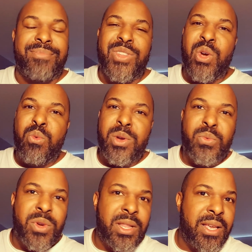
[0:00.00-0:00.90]
No
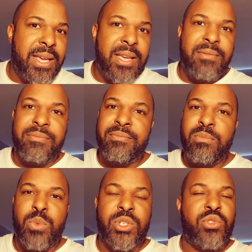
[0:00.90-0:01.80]
one really
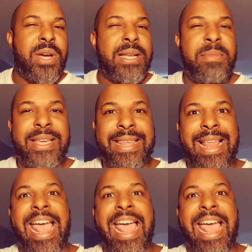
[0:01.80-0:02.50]
was trying to make that